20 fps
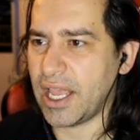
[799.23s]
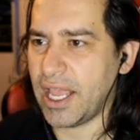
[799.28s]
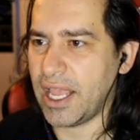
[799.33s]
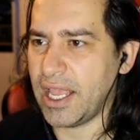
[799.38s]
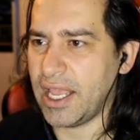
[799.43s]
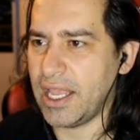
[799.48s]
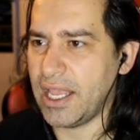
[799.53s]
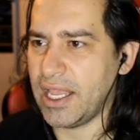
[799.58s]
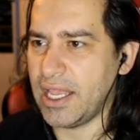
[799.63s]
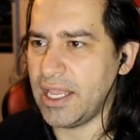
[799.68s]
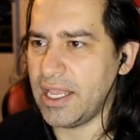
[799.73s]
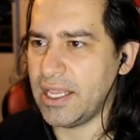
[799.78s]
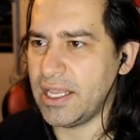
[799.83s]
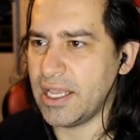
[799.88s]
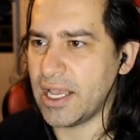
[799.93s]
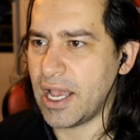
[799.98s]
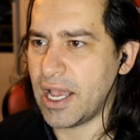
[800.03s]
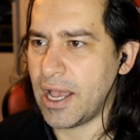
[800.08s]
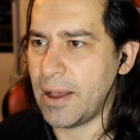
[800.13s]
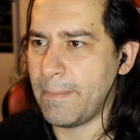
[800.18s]

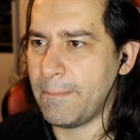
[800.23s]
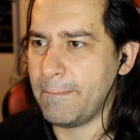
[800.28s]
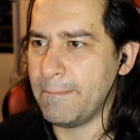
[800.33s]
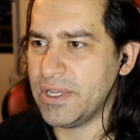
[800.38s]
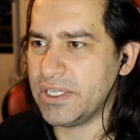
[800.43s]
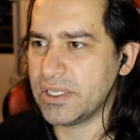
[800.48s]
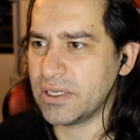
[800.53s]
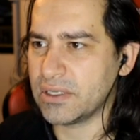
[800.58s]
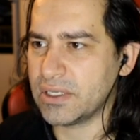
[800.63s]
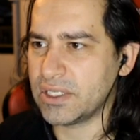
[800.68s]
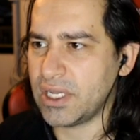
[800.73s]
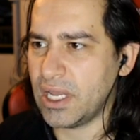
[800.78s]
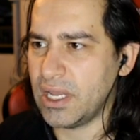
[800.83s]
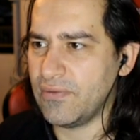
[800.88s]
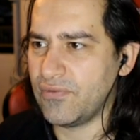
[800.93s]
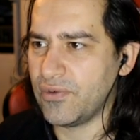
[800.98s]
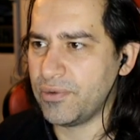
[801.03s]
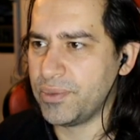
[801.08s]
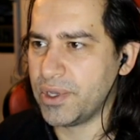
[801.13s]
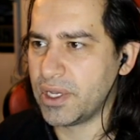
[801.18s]
A mystical
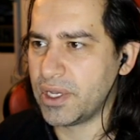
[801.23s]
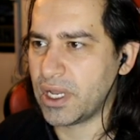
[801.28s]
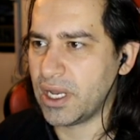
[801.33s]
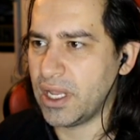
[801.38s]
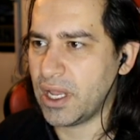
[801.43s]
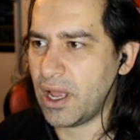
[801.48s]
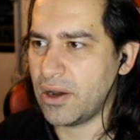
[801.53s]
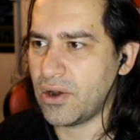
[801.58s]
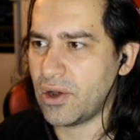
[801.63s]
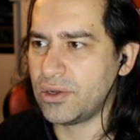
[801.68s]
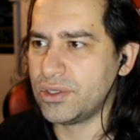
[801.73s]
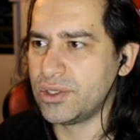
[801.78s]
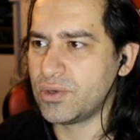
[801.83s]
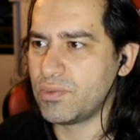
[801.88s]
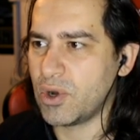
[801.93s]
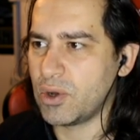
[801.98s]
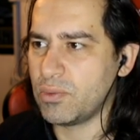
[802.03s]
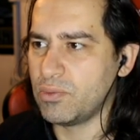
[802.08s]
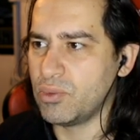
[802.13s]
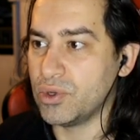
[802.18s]
chain from the Klingon
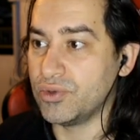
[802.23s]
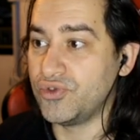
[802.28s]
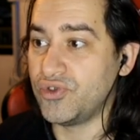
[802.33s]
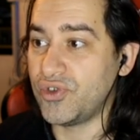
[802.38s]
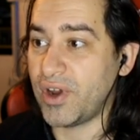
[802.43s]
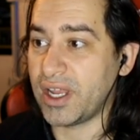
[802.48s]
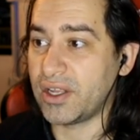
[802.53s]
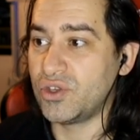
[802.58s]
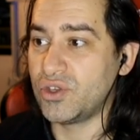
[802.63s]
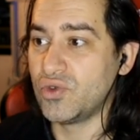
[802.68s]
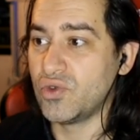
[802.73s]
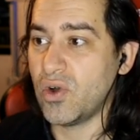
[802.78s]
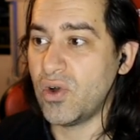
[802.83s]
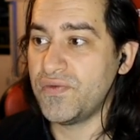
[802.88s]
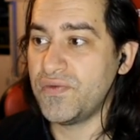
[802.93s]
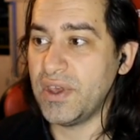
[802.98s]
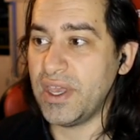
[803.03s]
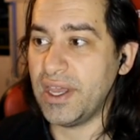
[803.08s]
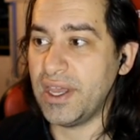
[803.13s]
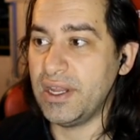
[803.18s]
underworld will drag 2
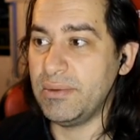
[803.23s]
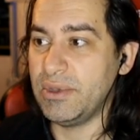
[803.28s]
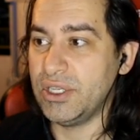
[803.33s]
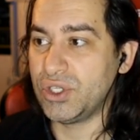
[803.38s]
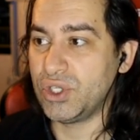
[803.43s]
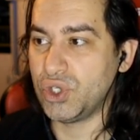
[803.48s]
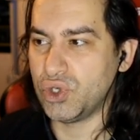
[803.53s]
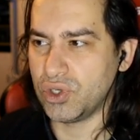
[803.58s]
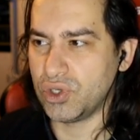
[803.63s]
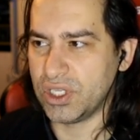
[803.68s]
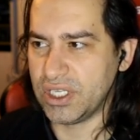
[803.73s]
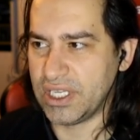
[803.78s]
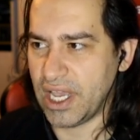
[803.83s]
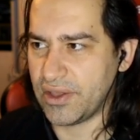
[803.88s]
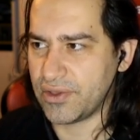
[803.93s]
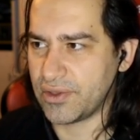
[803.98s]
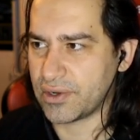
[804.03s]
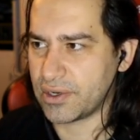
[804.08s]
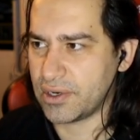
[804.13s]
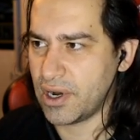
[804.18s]
of the enemies
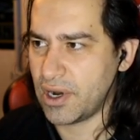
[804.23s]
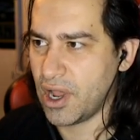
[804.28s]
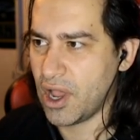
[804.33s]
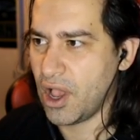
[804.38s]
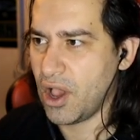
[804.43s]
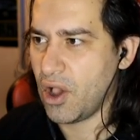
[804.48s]
together